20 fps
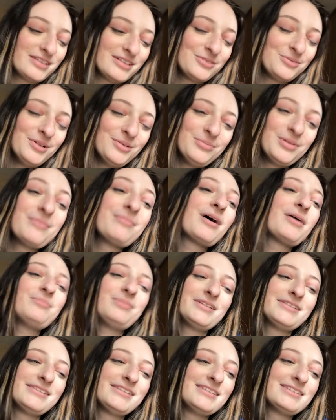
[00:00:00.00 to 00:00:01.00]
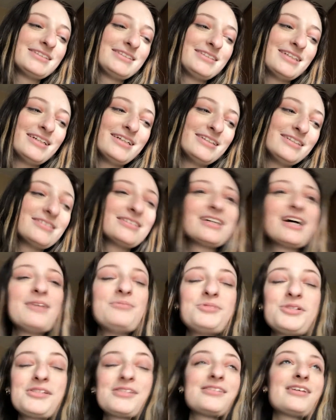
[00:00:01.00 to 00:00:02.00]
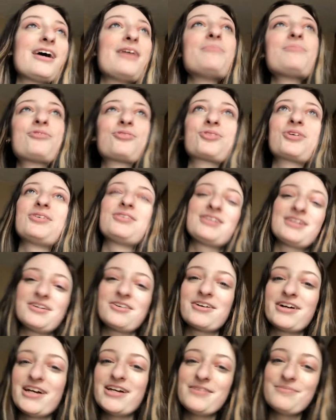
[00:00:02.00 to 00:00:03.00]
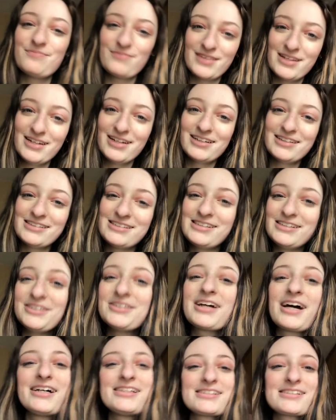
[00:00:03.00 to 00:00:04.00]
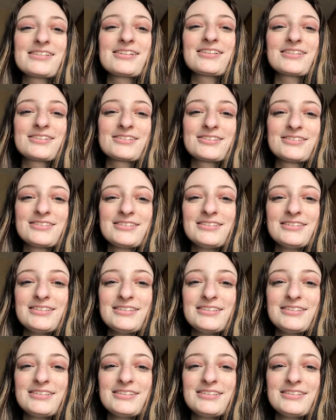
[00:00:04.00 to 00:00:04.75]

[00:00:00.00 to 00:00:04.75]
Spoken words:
It would have been my busiest day. I'm thrilled. All right, see you guys in a little.